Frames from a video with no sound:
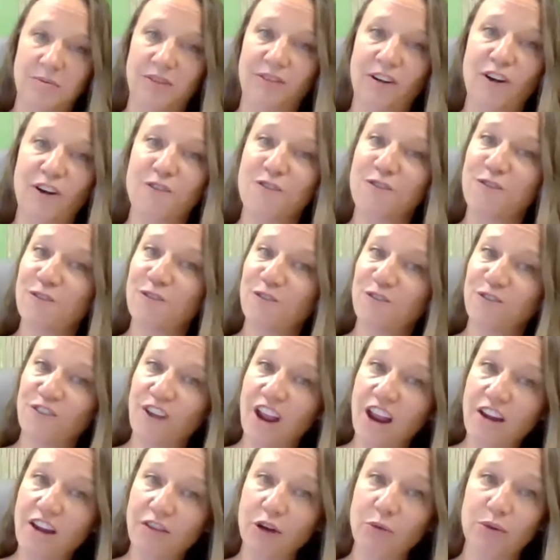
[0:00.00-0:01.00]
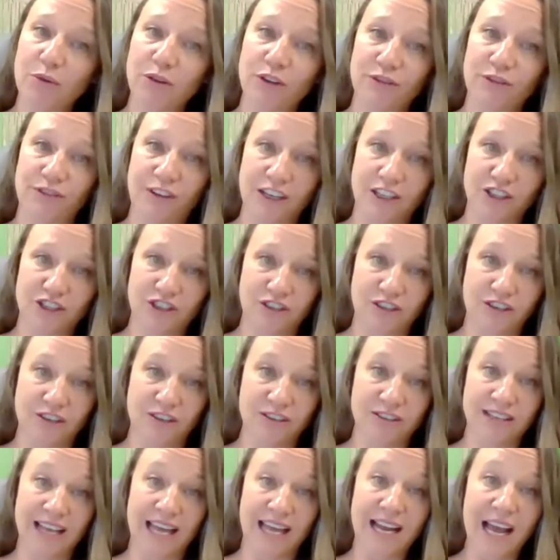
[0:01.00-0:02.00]
of our favorite
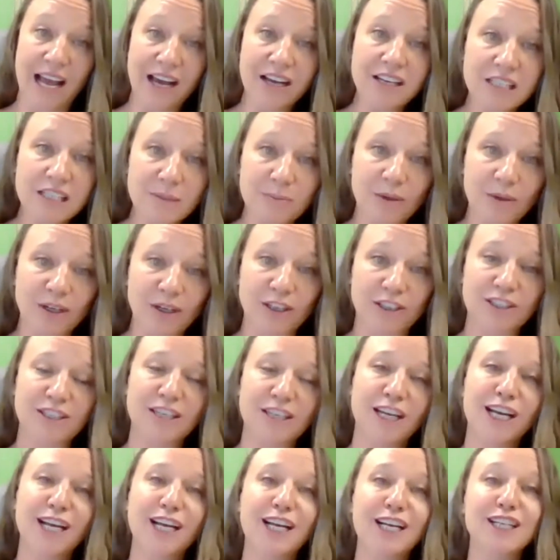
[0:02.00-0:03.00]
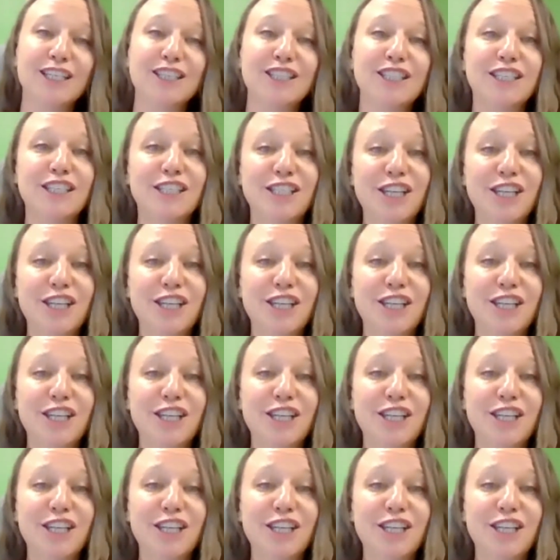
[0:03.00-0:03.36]
professionals and experts to